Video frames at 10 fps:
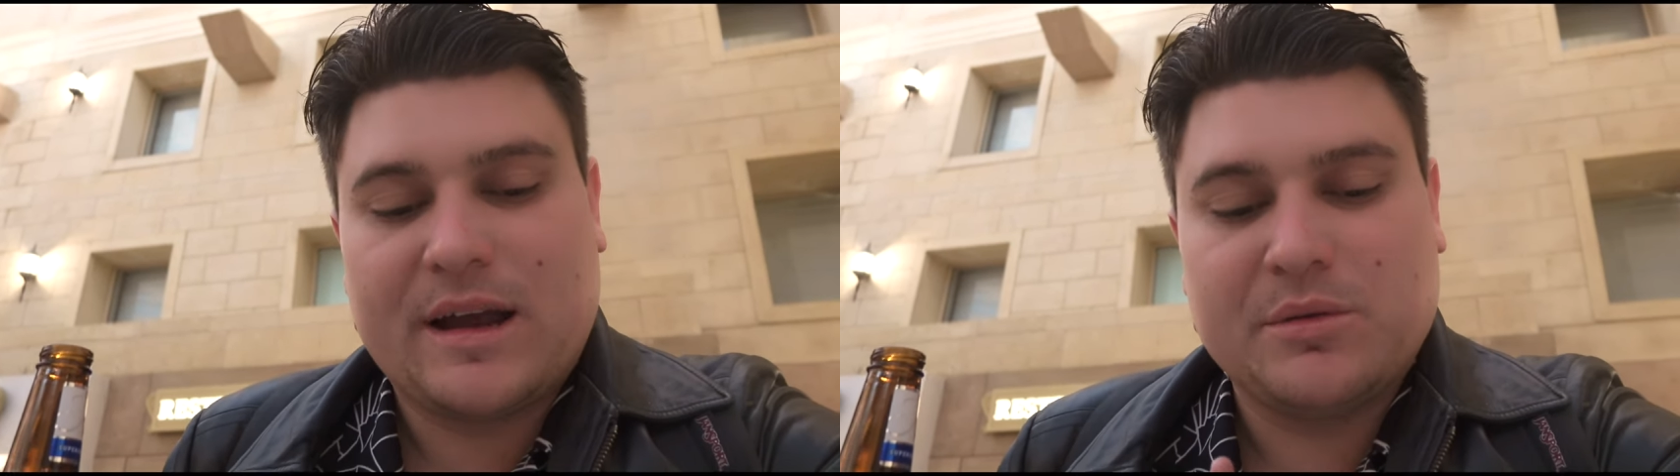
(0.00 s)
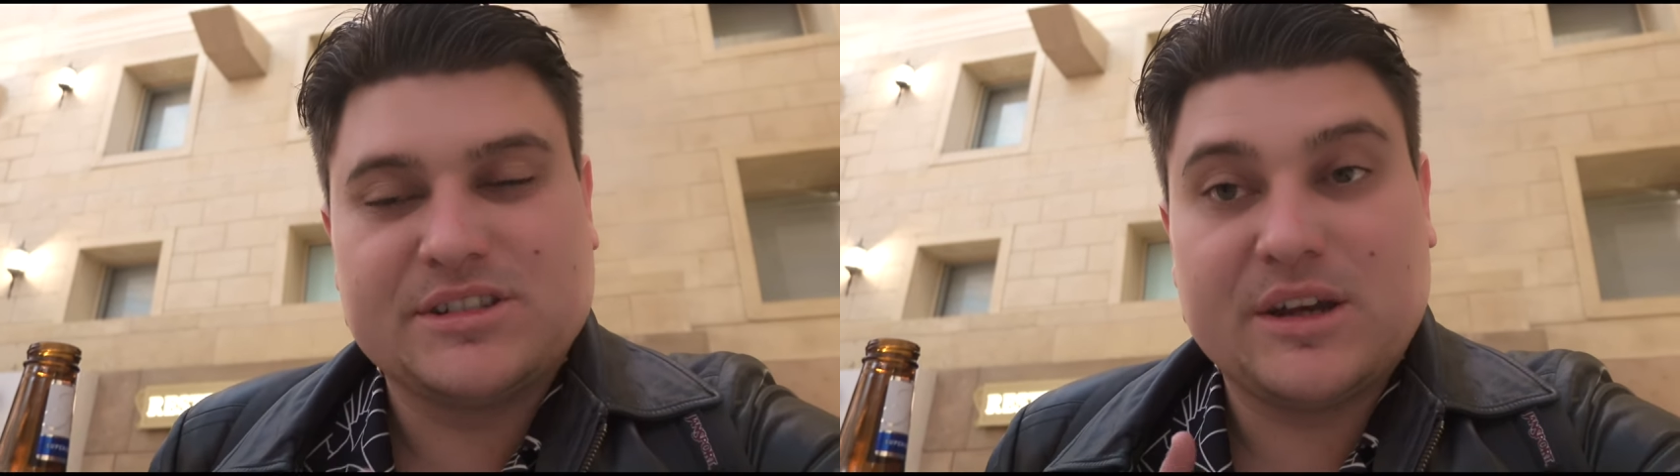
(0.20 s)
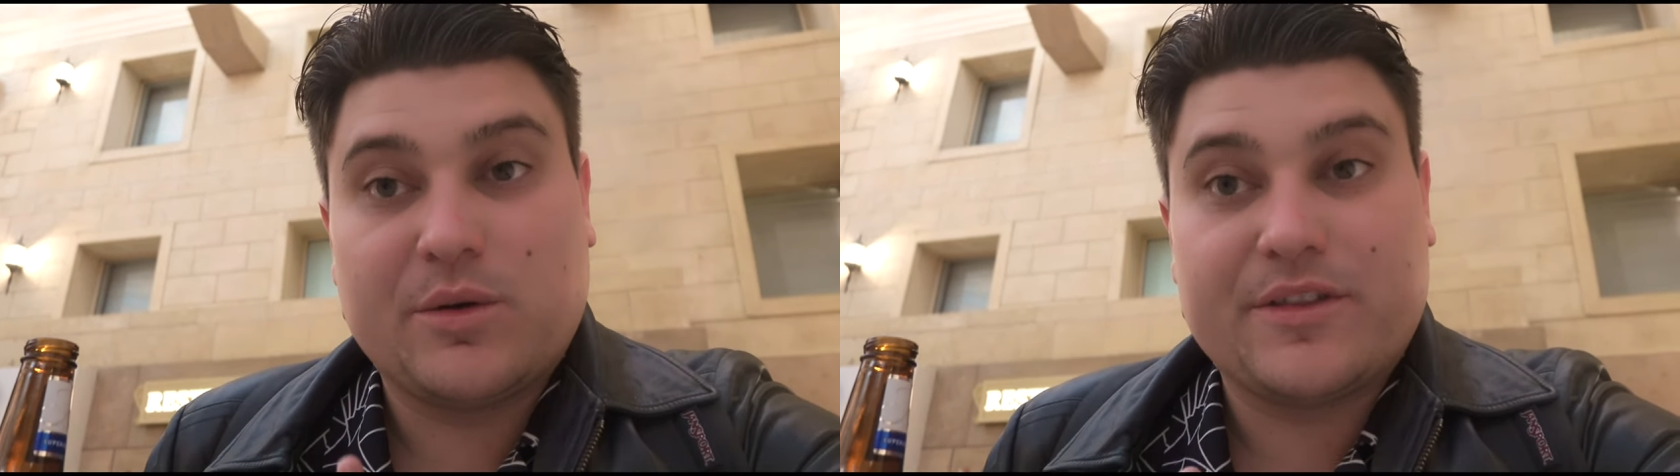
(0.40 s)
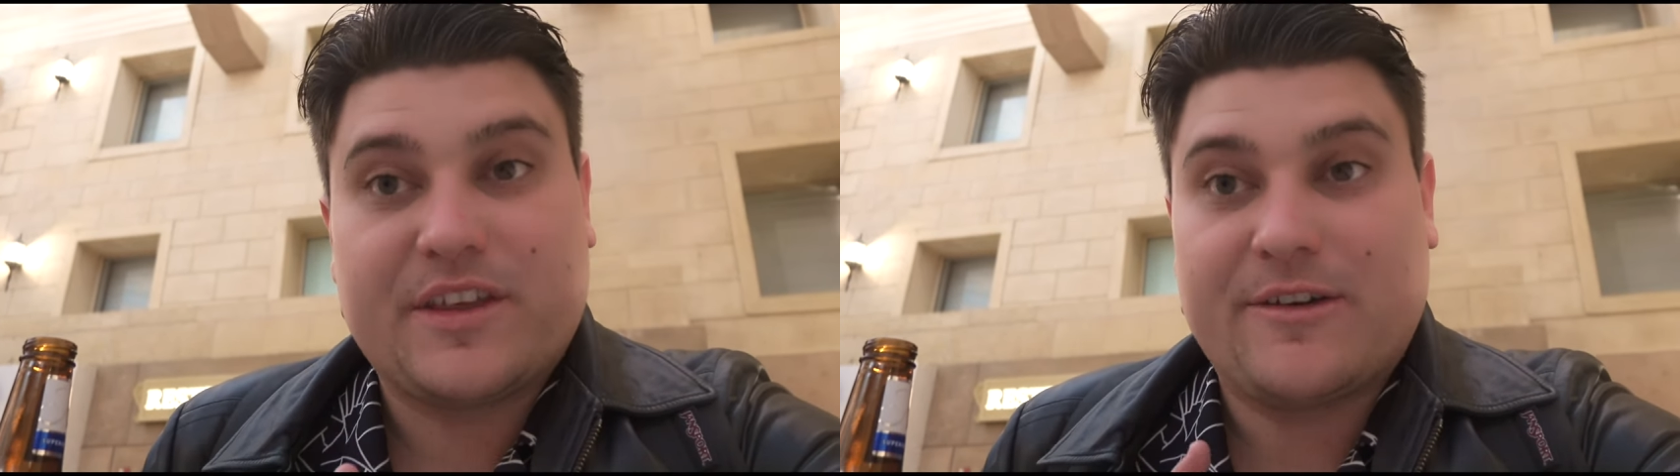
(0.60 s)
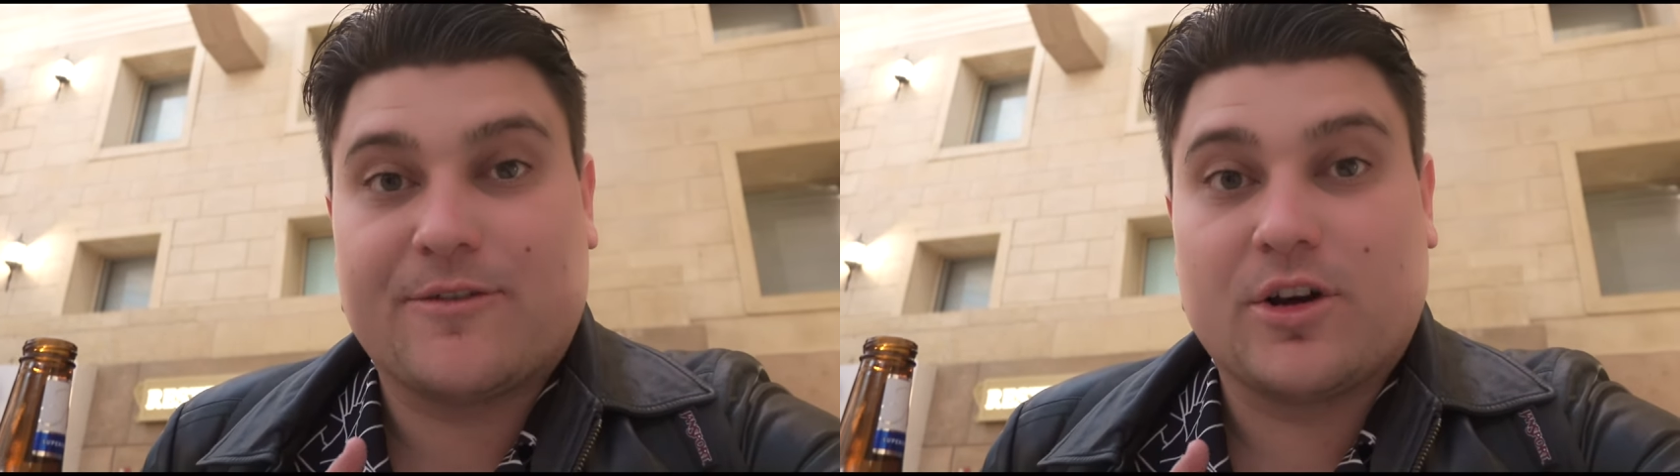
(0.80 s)
I will say one
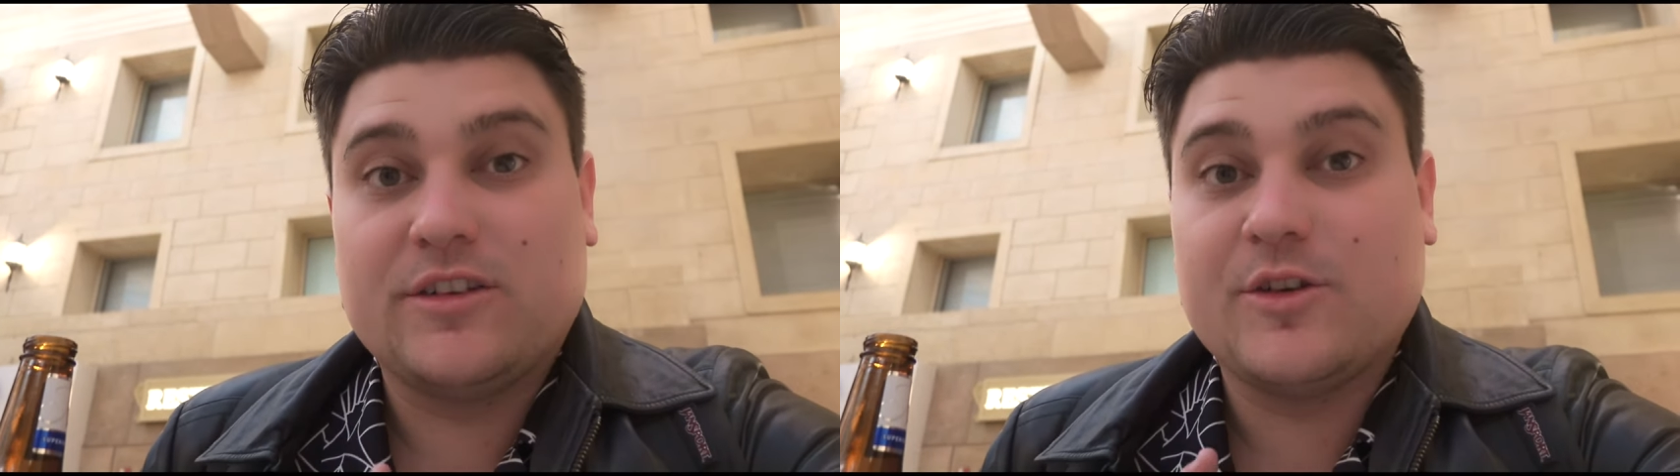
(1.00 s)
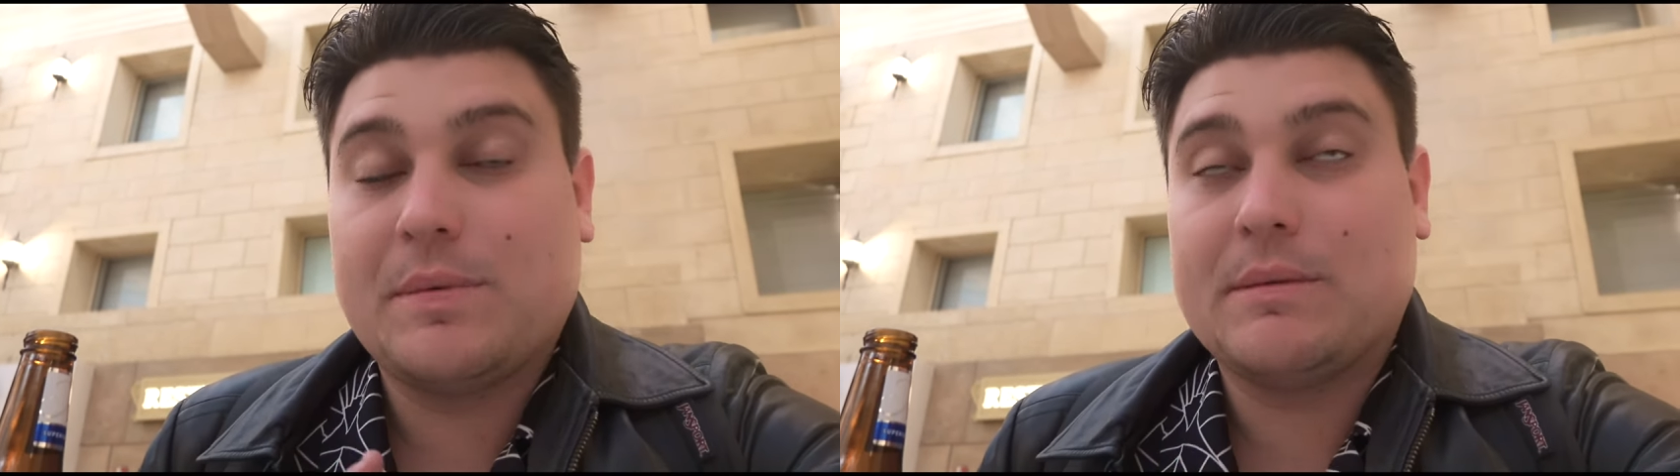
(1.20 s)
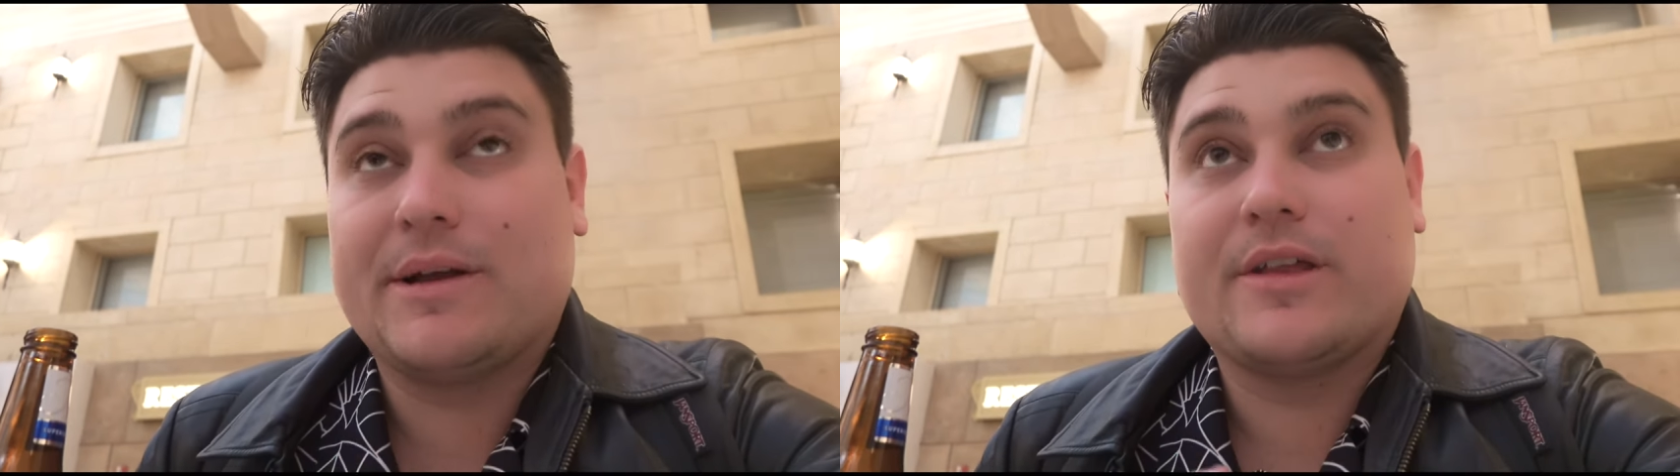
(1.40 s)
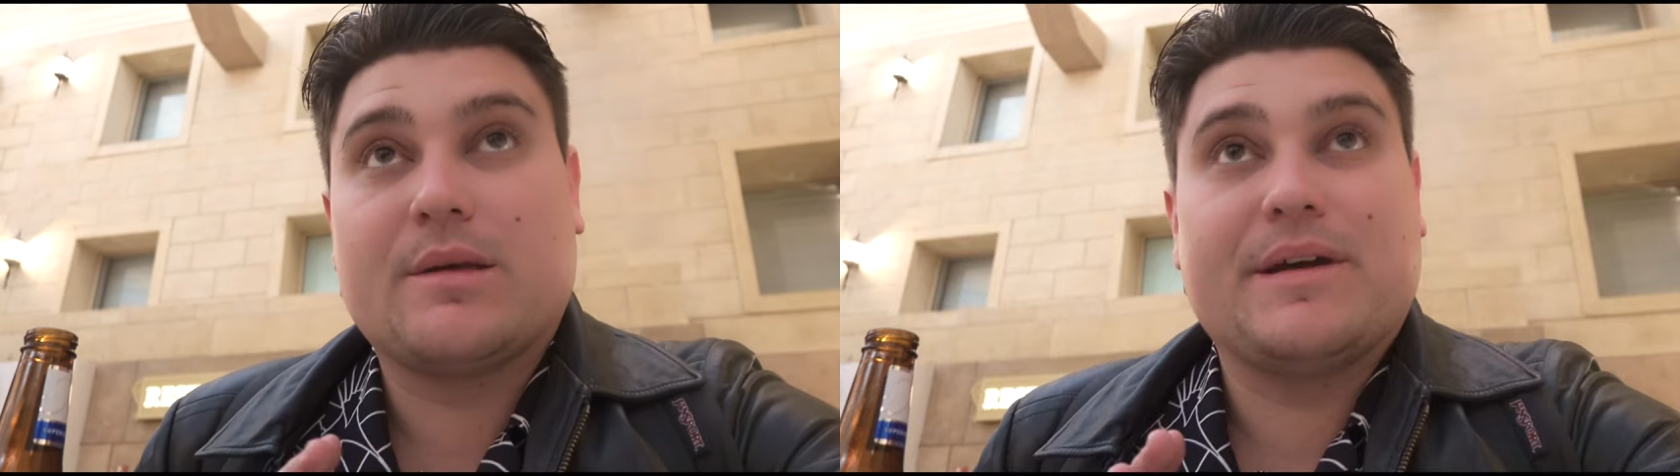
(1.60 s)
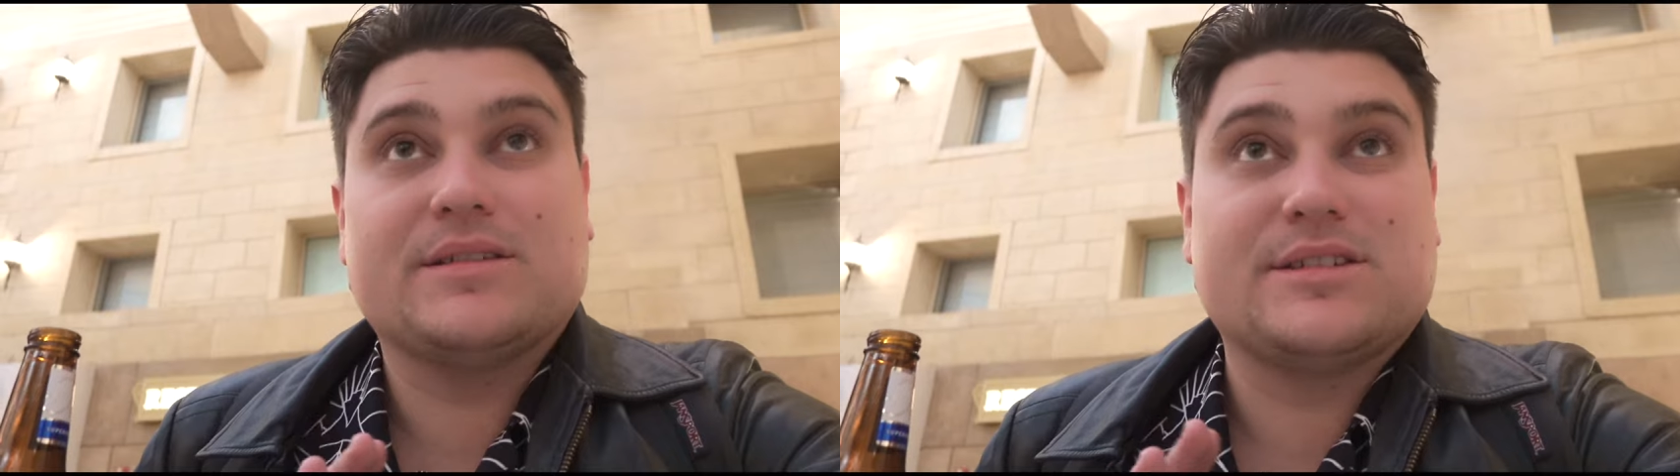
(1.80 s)
thing for all of you people out there
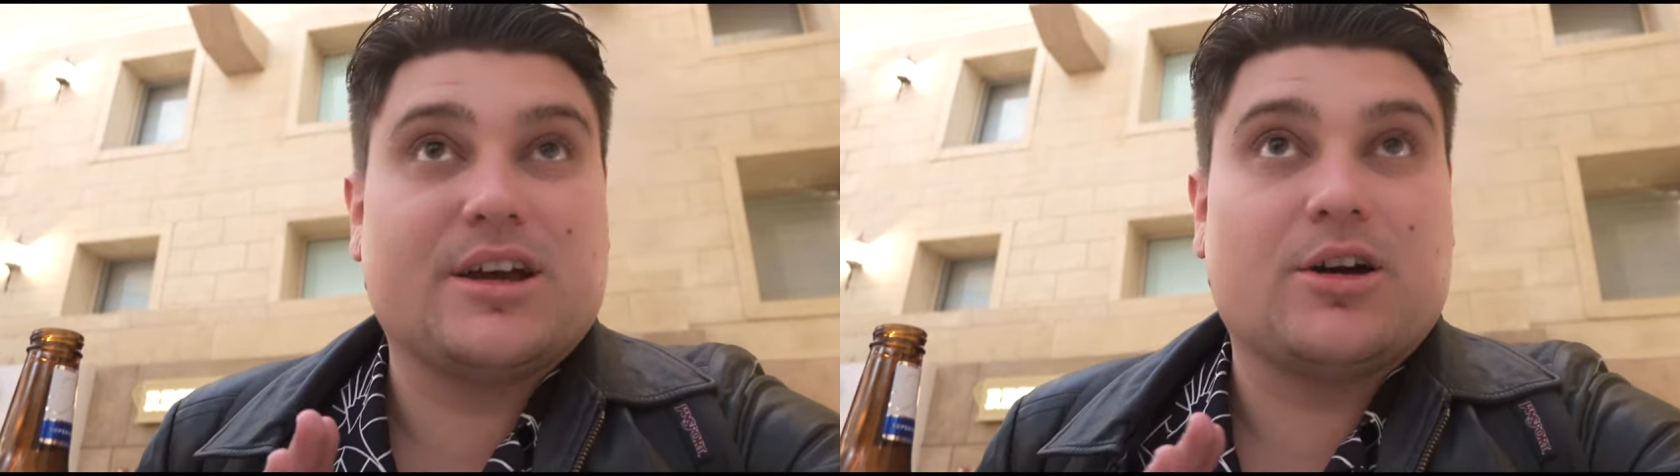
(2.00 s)
that may say,